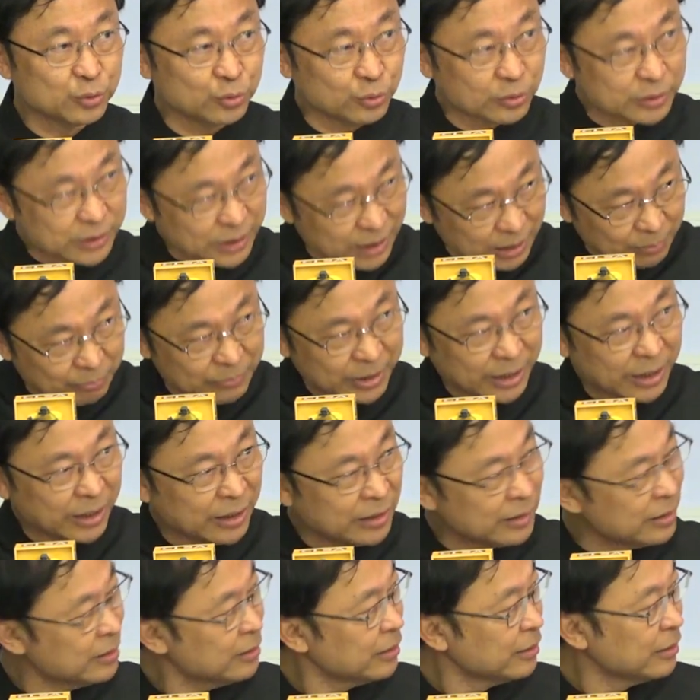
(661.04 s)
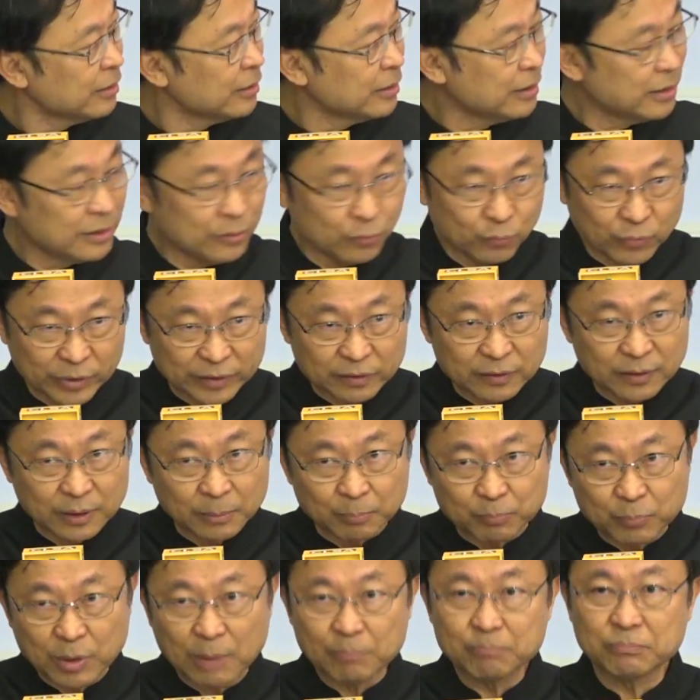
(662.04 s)
to come in with
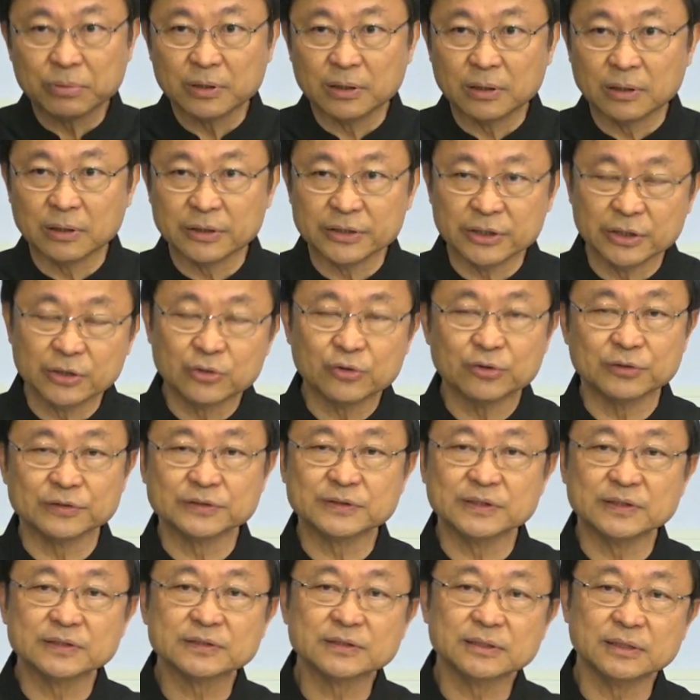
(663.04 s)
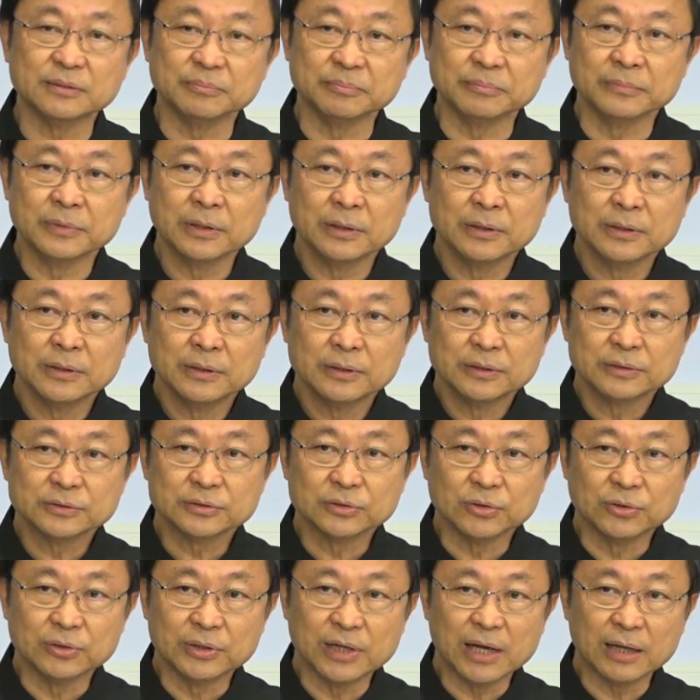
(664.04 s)
the proper ecosystem
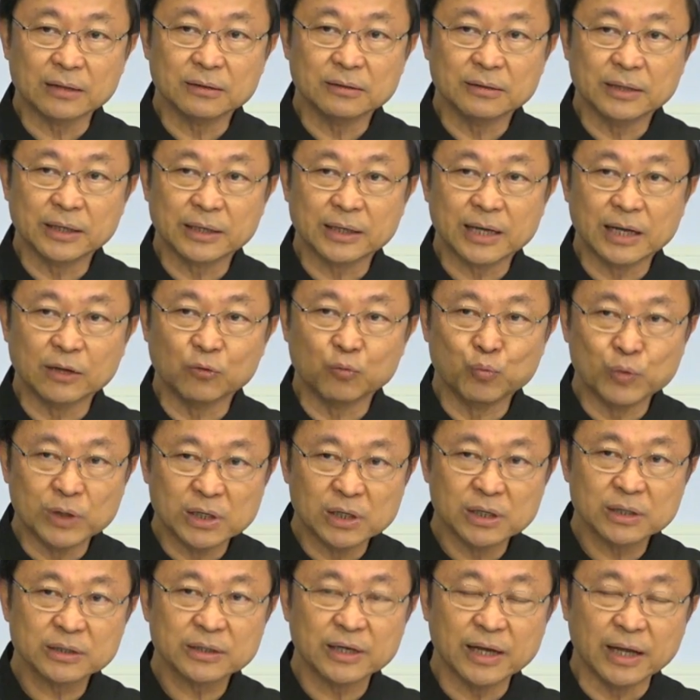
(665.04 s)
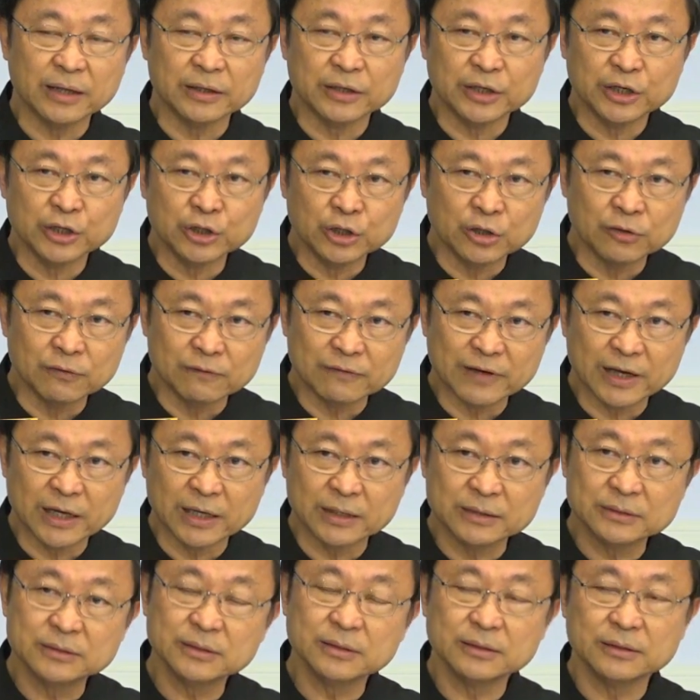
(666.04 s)
so that they can work and
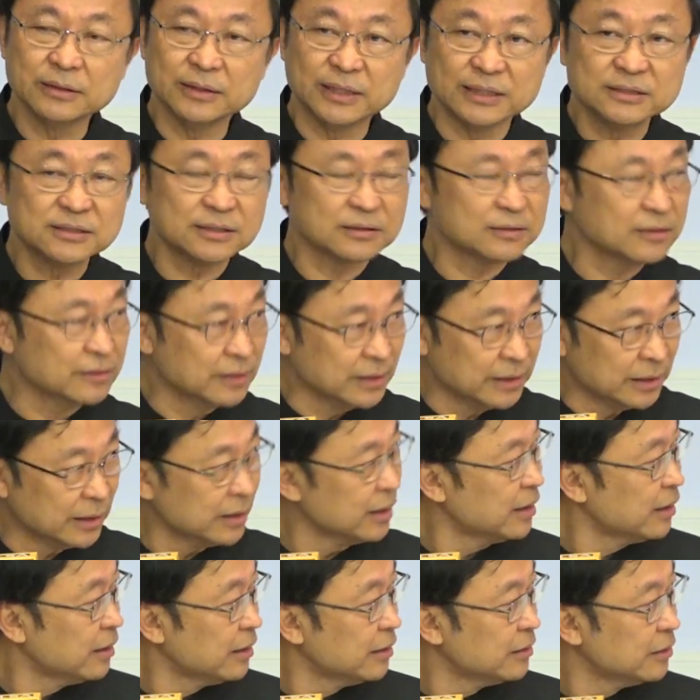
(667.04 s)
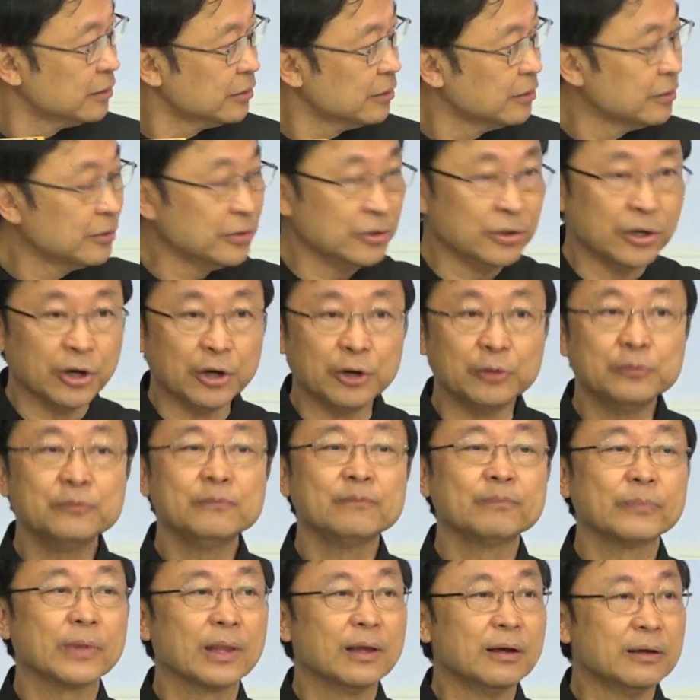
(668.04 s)
innovate digitally. You know,
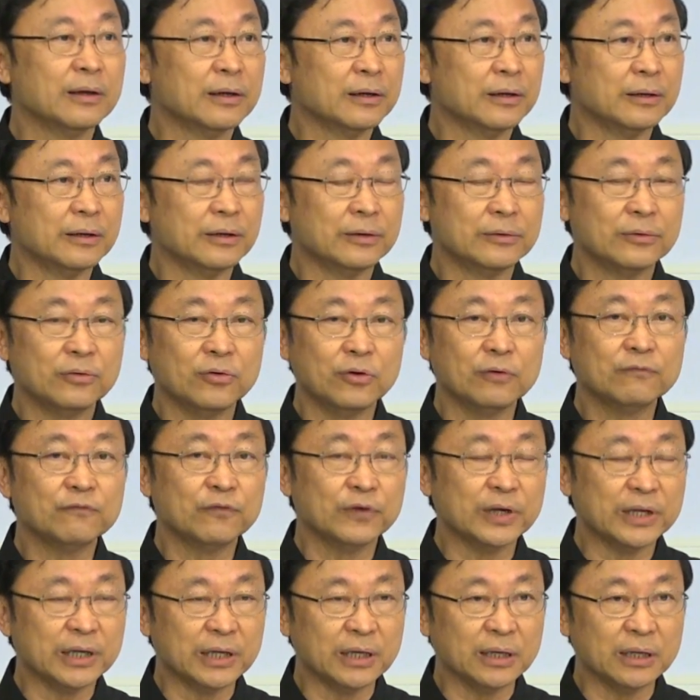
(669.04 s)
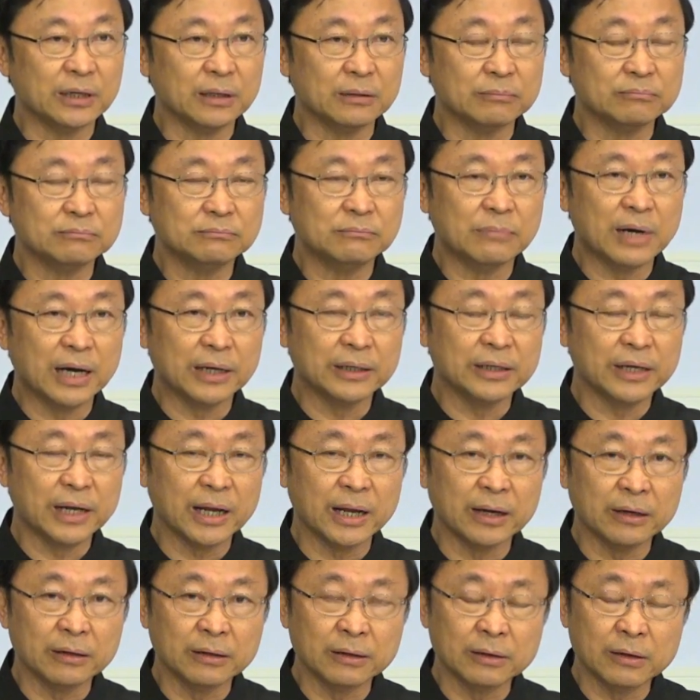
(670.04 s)
hopefully by the
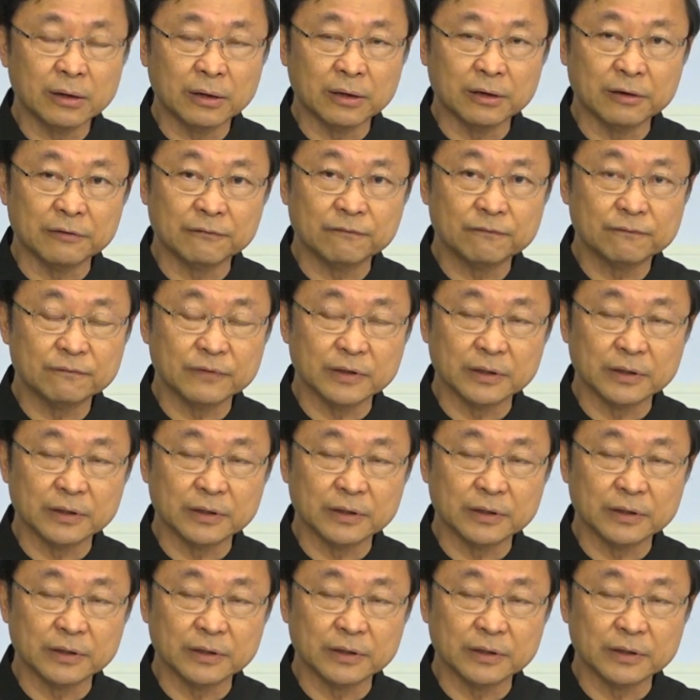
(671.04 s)
end of